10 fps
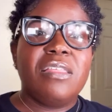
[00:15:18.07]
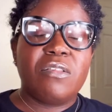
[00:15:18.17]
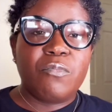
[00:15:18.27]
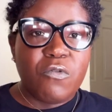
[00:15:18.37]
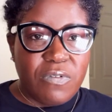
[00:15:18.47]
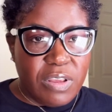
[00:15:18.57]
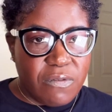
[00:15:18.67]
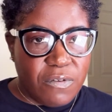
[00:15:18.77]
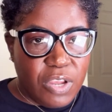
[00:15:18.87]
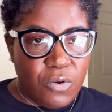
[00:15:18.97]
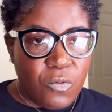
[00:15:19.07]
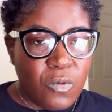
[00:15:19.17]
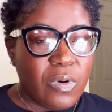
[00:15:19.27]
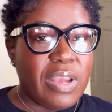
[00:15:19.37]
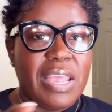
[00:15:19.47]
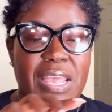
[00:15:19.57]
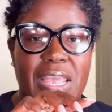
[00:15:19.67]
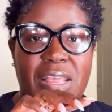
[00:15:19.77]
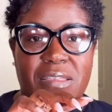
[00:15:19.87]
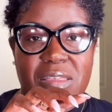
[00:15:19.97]
this movie is for you.
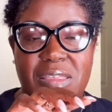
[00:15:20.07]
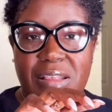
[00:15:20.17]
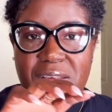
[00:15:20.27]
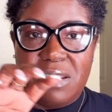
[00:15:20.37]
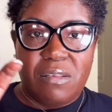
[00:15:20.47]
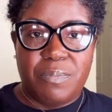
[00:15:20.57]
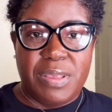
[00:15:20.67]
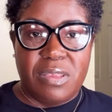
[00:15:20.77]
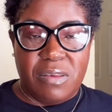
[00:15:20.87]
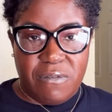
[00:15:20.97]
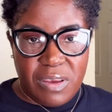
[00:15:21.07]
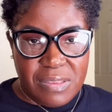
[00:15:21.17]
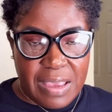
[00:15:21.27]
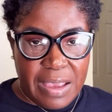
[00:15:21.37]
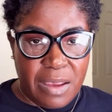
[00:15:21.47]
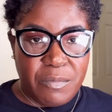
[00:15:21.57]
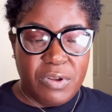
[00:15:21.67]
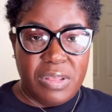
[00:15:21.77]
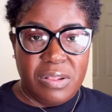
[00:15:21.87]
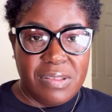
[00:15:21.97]
It's set in a specific time
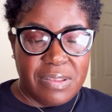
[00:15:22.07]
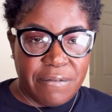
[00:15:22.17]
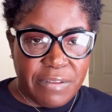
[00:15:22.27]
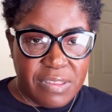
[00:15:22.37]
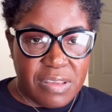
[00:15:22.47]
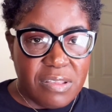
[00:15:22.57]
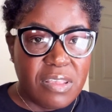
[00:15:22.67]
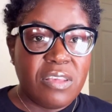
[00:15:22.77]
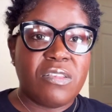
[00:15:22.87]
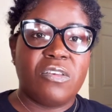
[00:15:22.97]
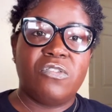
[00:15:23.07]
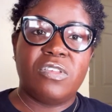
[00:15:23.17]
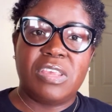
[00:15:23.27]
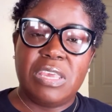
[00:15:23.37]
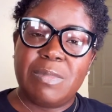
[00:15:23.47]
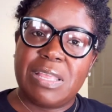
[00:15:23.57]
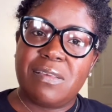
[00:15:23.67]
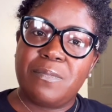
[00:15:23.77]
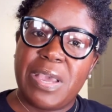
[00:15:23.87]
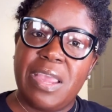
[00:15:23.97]
within the 70s, so just keep that
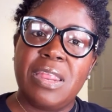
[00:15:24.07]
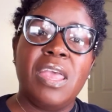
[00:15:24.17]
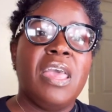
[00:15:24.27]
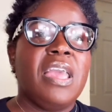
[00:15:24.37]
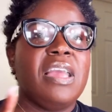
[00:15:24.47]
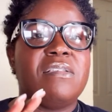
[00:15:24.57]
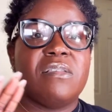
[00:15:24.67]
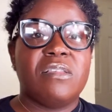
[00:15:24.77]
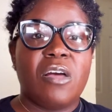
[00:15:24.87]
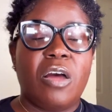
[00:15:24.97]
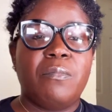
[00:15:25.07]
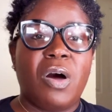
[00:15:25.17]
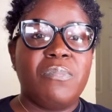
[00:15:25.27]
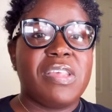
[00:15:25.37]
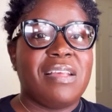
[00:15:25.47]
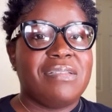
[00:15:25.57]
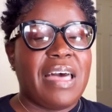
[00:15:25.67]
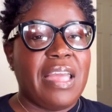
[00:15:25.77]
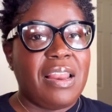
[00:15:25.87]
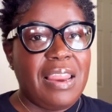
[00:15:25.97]
in mind. It is not Bob's
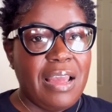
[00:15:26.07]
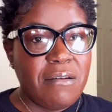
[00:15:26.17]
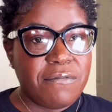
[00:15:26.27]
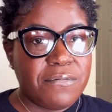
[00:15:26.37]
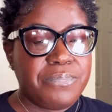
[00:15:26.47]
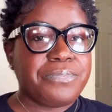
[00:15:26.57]
entire life.